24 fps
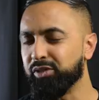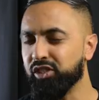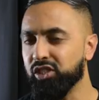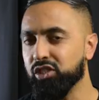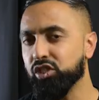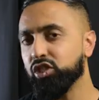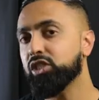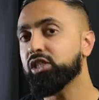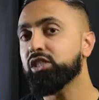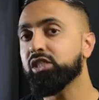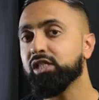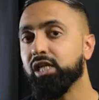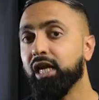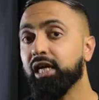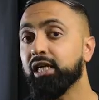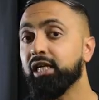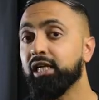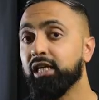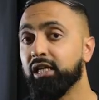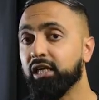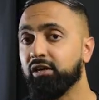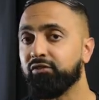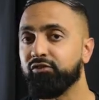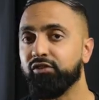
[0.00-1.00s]
position is
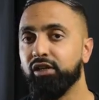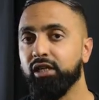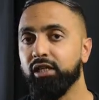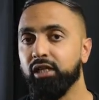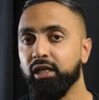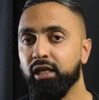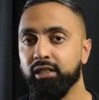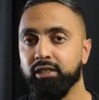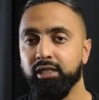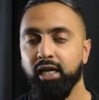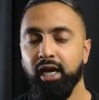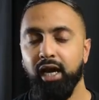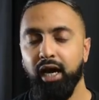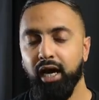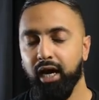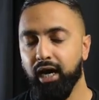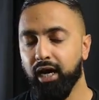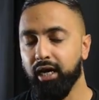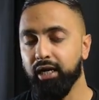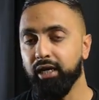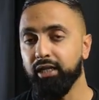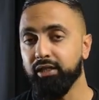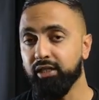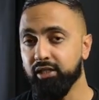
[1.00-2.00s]
slightly inconvenient,
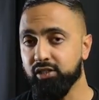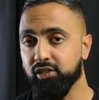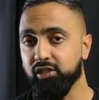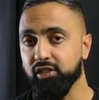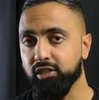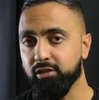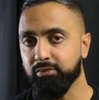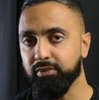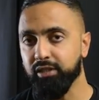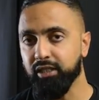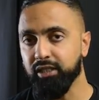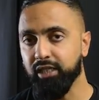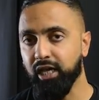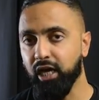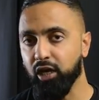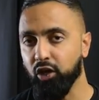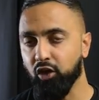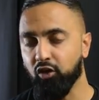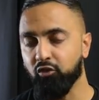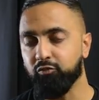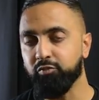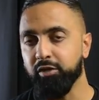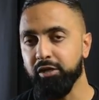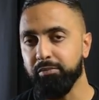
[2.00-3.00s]
and this is something that a
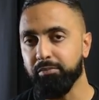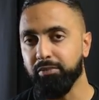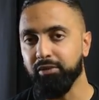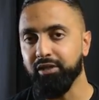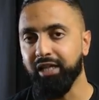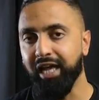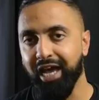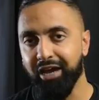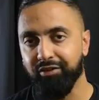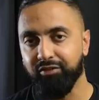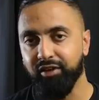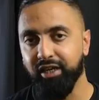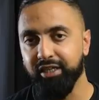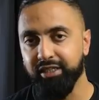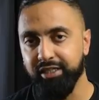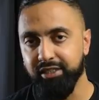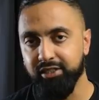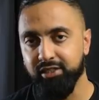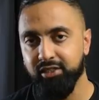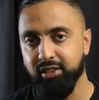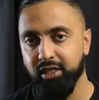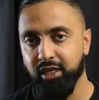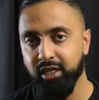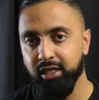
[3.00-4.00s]
lot of people have
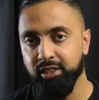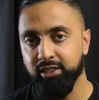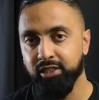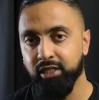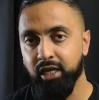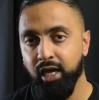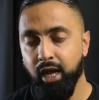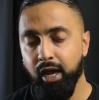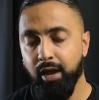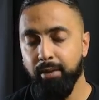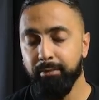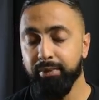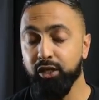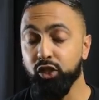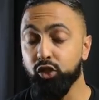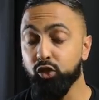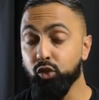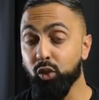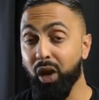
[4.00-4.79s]
discussed. But you